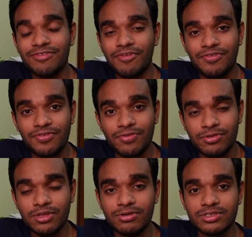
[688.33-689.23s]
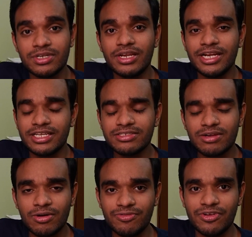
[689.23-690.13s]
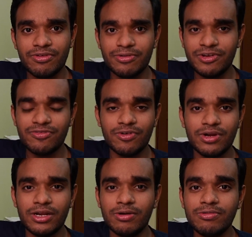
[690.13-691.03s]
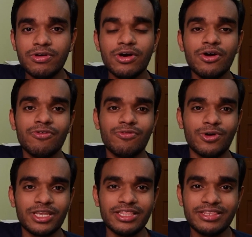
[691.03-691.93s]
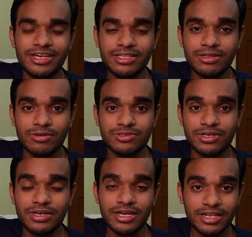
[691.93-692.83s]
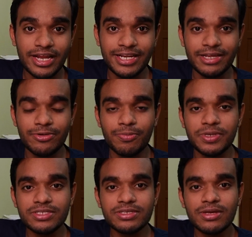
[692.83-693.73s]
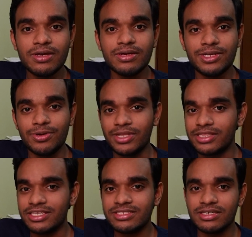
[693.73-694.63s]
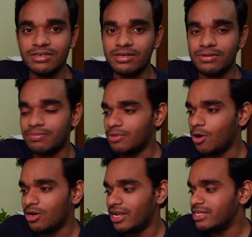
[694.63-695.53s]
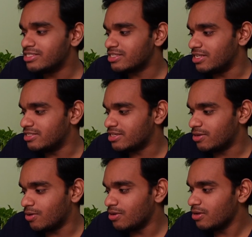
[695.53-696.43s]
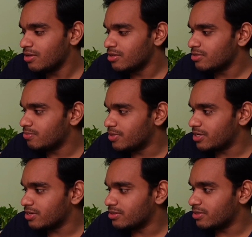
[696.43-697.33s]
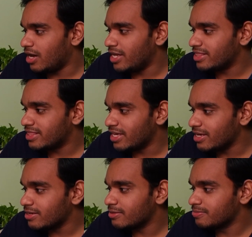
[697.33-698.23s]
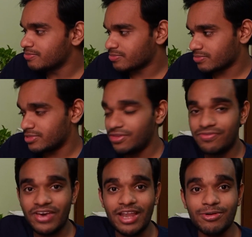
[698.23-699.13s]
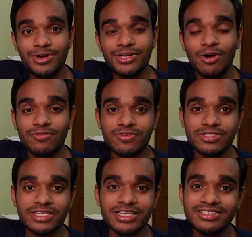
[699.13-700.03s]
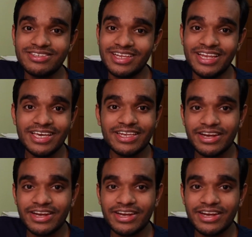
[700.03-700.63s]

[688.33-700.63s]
like 54,000. It is now available for around 43,000 Indian rupees during this online sales and all, but I think the value it offers is really